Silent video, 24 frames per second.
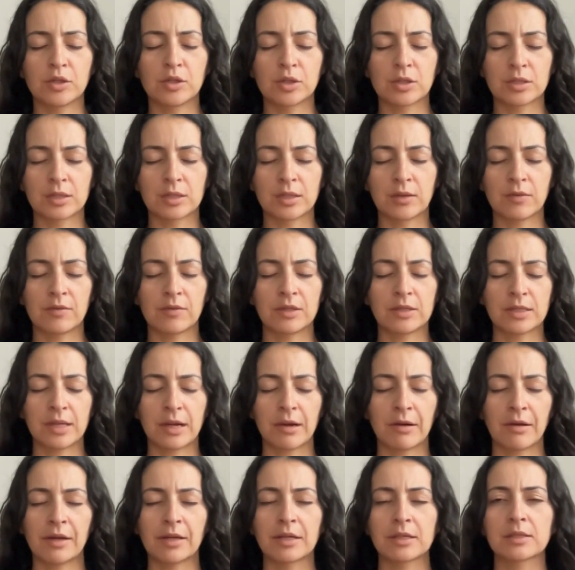just give this
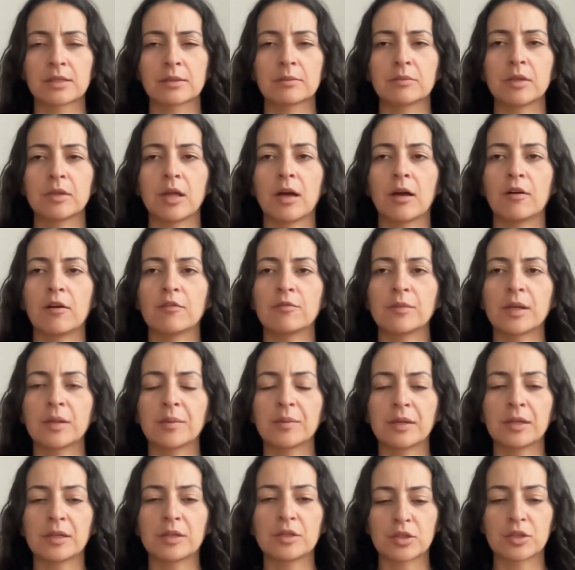area some love,
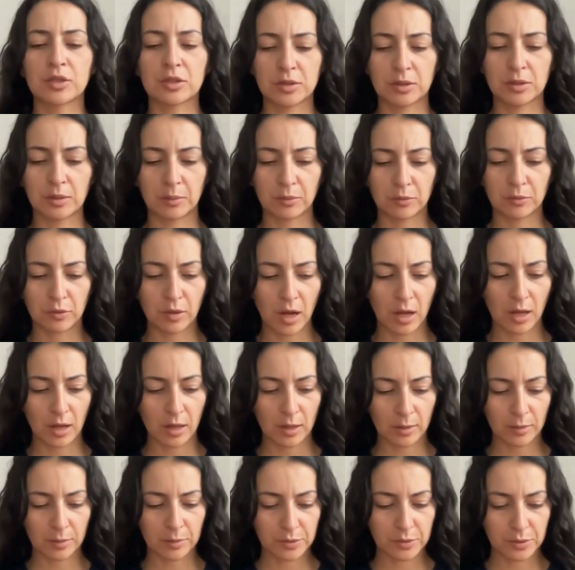maybe just some
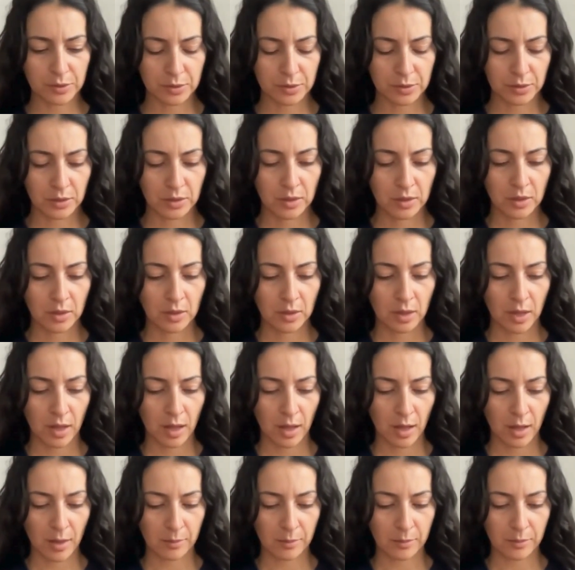rubs,
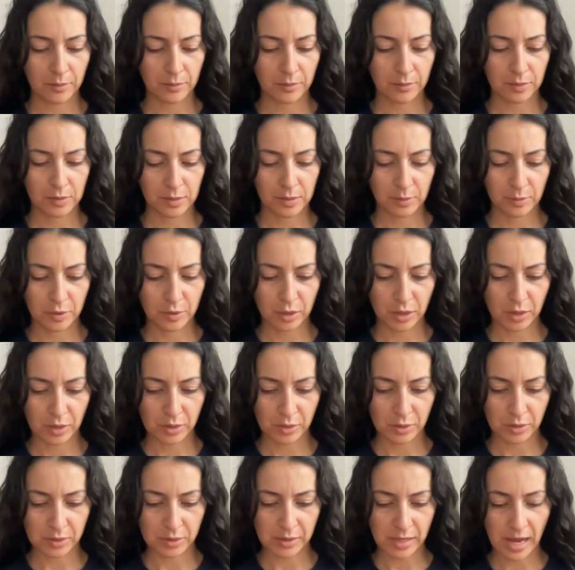some
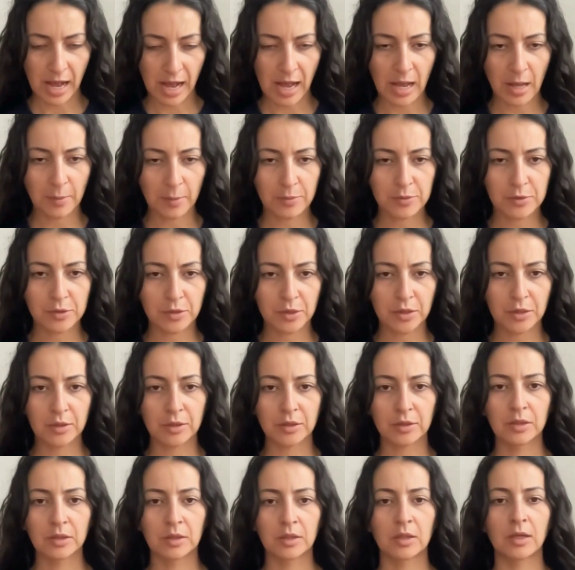gentle taps,
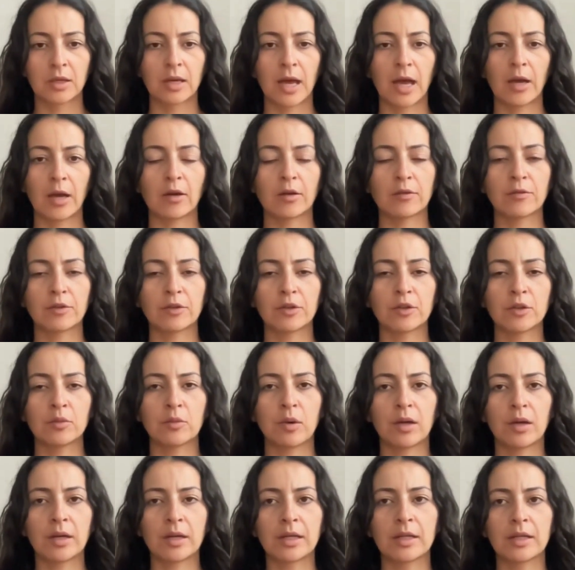or however you
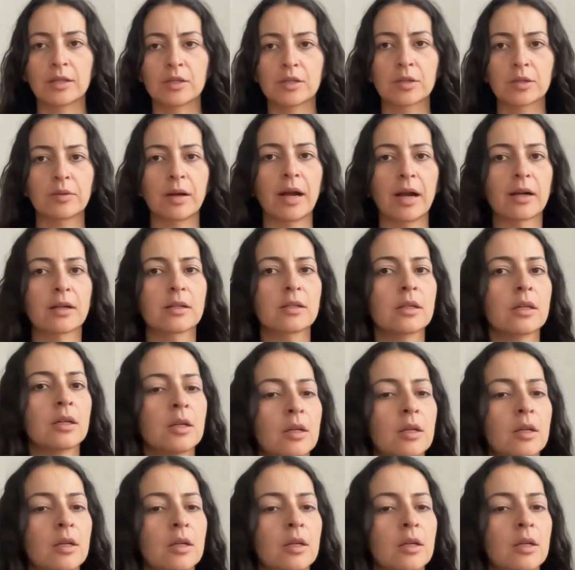want to interact